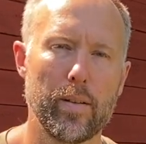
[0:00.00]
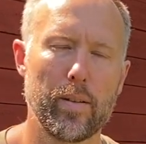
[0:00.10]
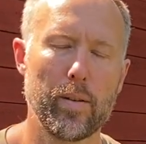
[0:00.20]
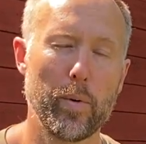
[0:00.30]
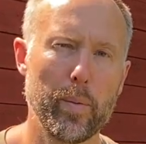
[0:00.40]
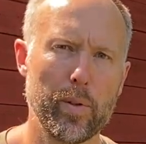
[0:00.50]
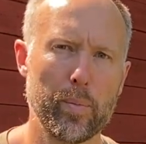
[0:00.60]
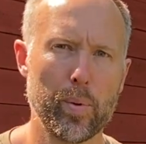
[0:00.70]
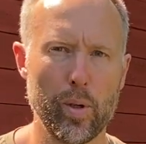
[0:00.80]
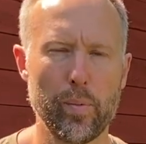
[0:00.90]
thermometer
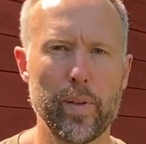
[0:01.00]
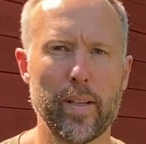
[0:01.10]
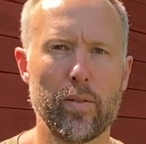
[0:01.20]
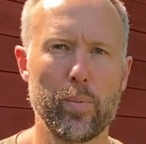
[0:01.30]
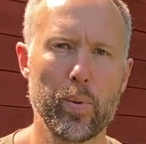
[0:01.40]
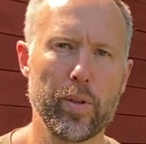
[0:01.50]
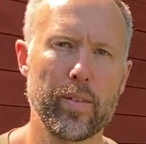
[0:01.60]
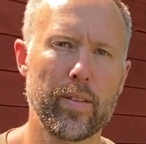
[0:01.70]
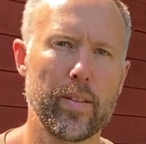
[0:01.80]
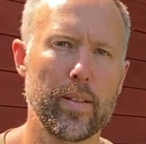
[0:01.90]
probe that
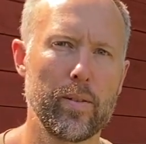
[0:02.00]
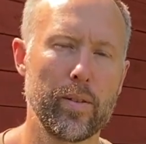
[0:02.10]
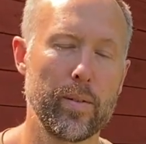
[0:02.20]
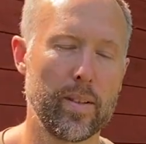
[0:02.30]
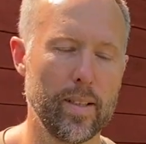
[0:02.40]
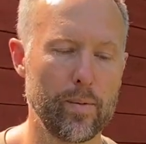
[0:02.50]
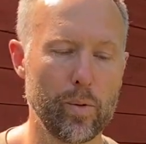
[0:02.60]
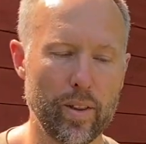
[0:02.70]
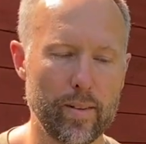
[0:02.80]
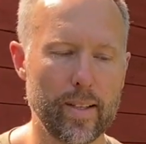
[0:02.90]
supports or can
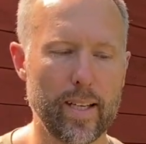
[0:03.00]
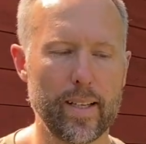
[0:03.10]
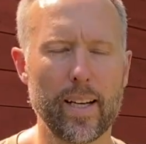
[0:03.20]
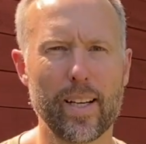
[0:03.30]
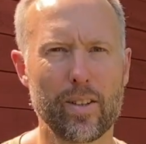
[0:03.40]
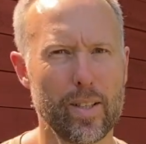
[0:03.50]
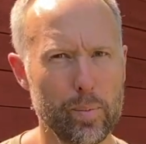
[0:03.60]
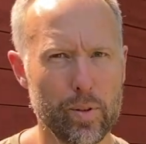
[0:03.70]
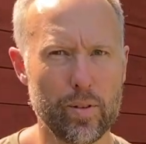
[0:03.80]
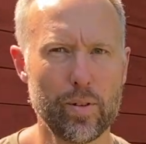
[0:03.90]
withstand higher
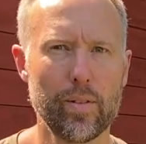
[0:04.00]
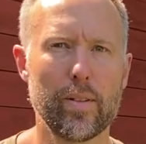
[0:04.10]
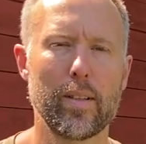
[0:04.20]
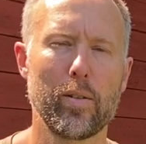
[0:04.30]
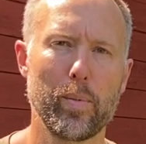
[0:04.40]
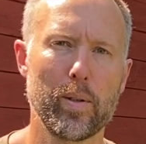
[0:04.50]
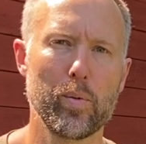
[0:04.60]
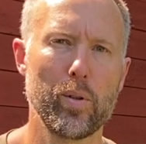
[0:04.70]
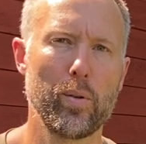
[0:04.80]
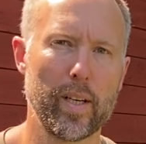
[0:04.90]
temperatures and is a bit
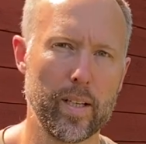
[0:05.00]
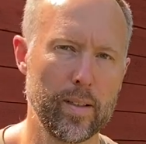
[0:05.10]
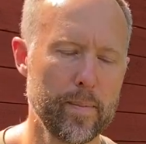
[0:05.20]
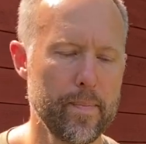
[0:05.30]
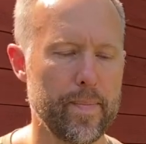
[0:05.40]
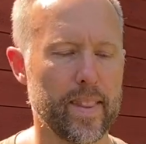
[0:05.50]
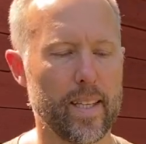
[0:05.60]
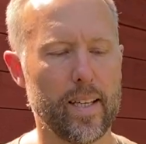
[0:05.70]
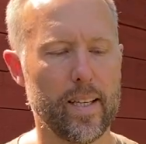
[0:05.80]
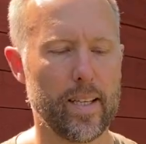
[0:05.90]
more rugged.
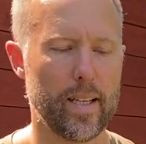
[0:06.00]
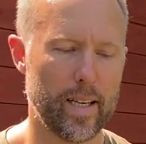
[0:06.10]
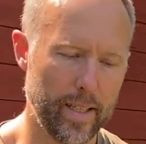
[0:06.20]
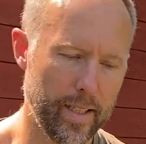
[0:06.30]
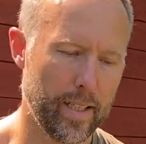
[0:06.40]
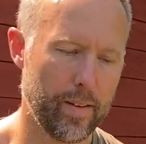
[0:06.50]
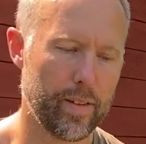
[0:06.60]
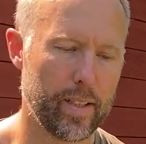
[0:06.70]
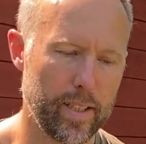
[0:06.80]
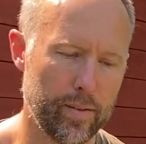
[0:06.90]
I didn't have
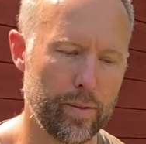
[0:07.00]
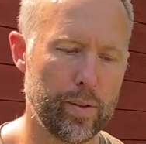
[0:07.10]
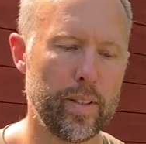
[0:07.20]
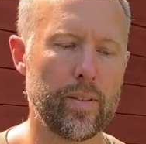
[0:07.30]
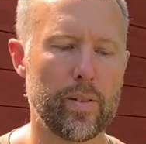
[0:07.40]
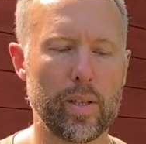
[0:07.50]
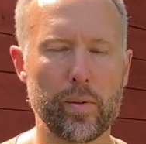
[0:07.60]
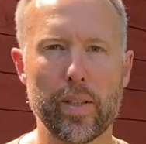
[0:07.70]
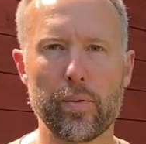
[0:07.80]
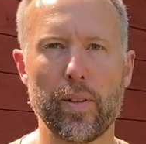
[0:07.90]
the need for it, so I
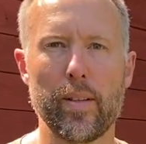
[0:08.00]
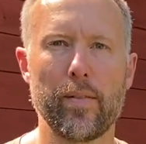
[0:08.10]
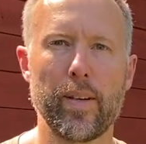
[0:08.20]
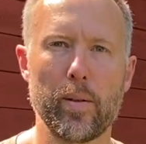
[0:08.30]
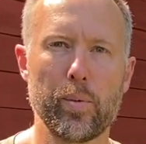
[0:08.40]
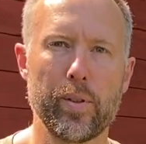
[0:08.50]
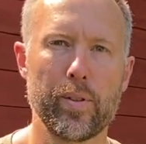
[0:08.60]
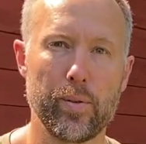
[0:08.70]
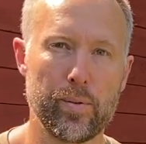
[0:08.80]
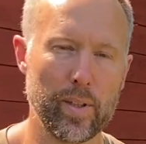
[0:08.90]
went with the FireBoard
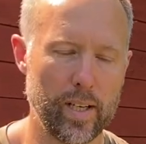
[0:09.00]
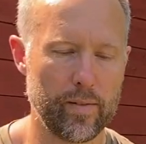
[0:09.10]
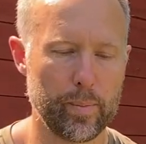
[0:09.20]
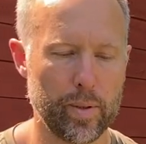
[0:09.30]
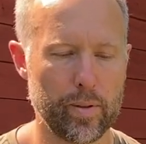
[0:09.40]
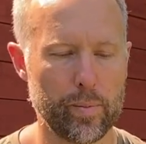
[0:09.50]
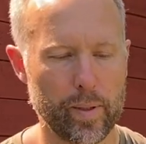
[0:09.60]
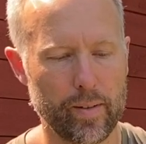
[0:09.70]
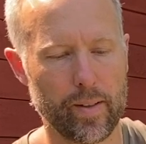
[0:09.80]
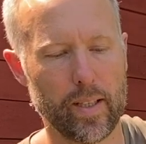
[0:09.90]
2 drive, because
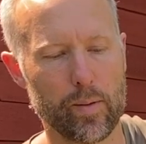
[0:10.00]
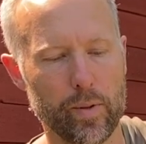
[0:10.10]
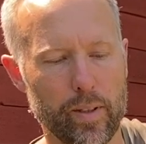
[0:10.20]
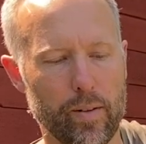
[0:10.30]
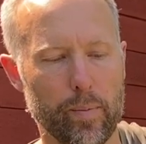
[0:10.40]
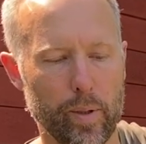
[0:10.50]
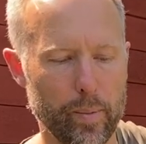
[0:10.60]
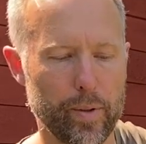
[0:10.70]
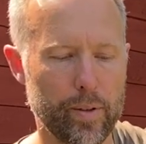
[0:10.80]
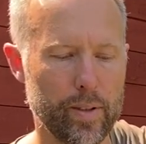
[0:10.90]
basically I want the
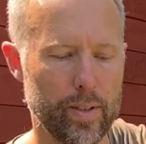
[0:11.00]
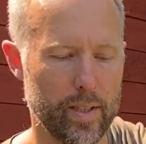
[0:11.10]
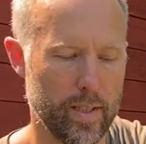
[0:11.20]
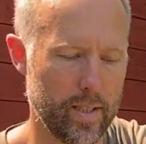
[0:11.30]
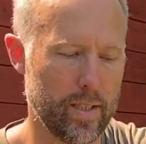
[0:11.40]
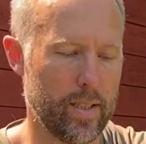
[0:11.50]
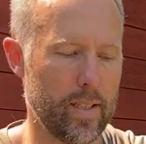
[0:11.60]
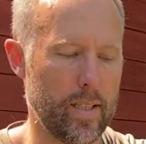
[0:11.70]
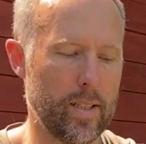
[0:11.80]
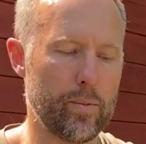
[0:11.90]
thermometer
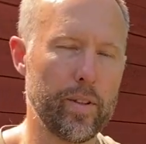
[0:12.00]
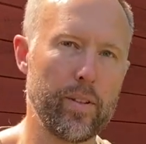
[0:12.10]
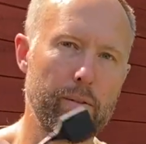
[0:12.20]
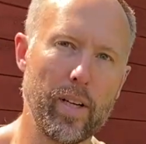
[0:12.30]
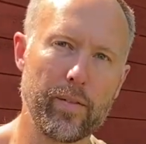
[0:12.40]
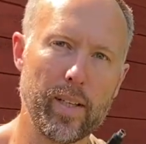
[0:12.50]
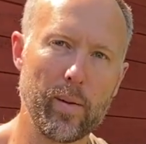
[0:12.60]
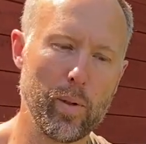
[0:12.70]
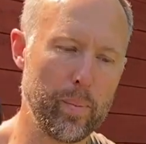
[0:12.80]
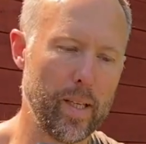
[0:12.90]
and I want the drive
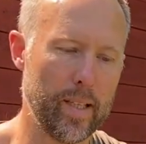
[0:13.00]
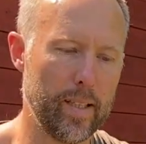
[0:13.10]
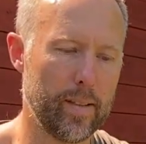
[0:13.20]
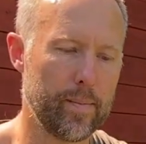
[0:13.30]
cable built in.